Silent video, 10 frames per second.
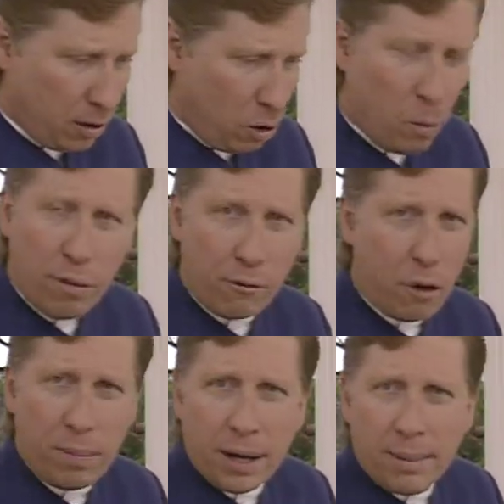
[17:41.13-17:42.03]

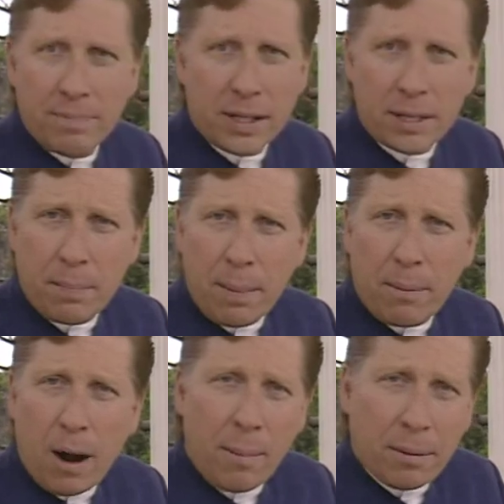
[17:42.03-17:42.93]
Homophobia, it's a big
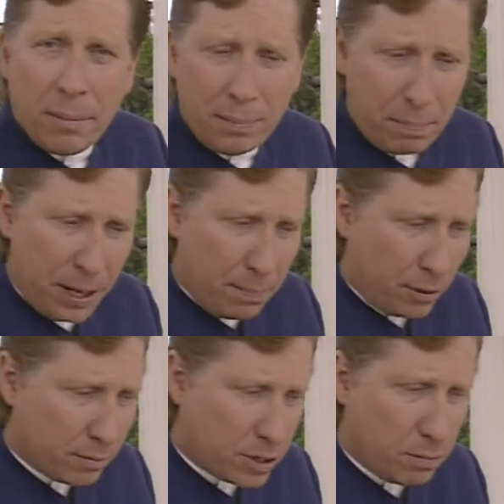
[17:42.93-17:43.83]
problem in
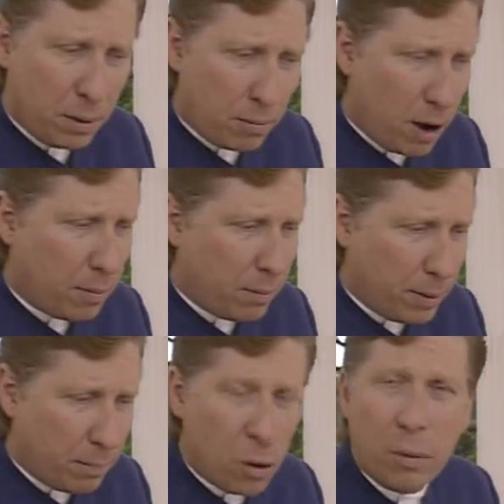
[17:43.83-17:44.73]
people. It's a big problem
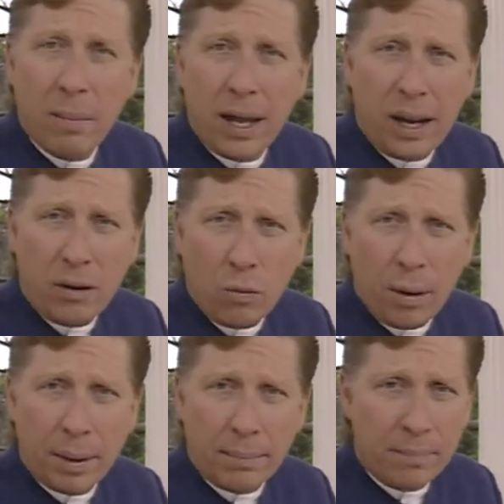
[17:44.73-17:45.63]
in both men and
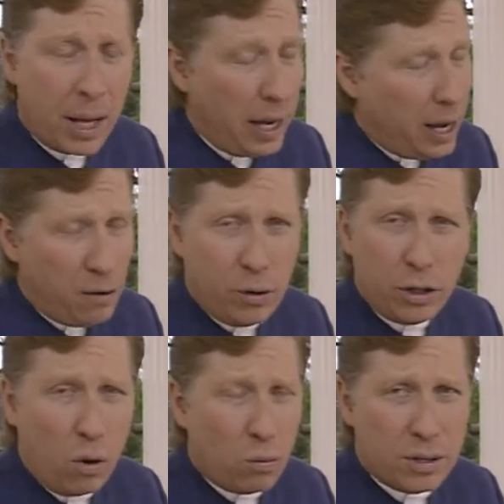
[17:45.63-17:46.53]
women. If we
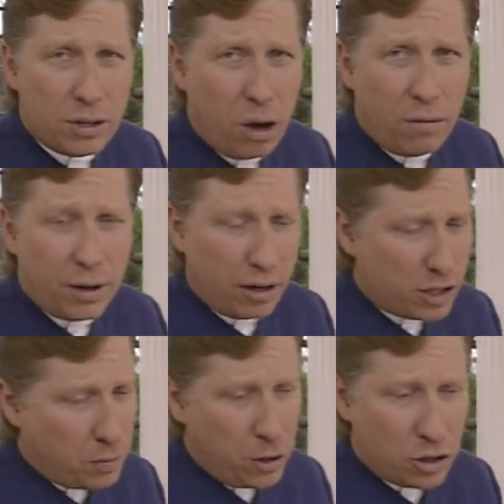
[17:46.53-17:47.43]
don't resolve it, our
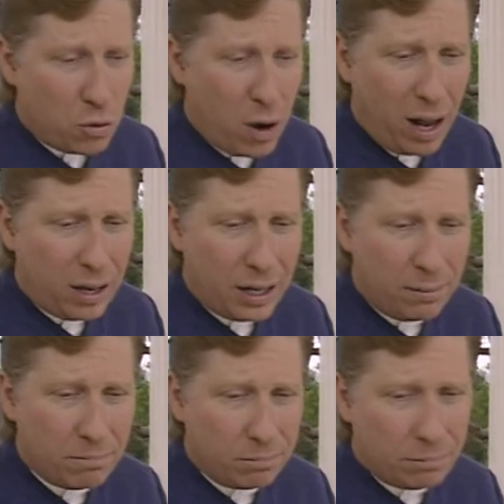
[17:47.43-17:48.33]
spirituality,
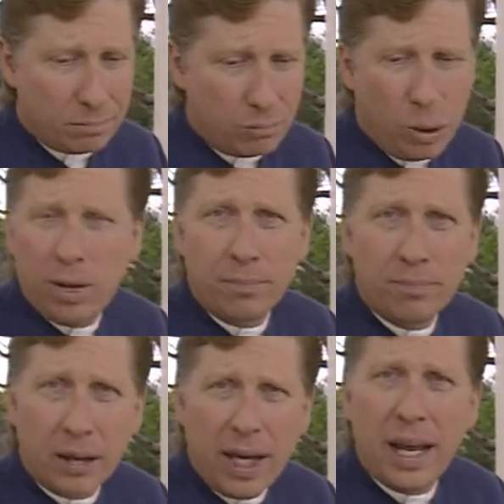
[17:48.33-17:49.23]
well,
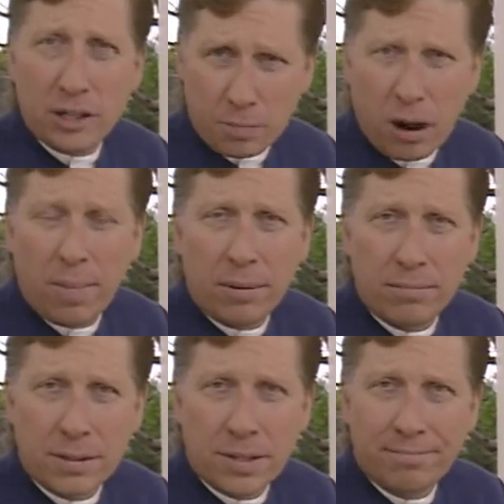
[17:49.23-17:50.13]
it has problems.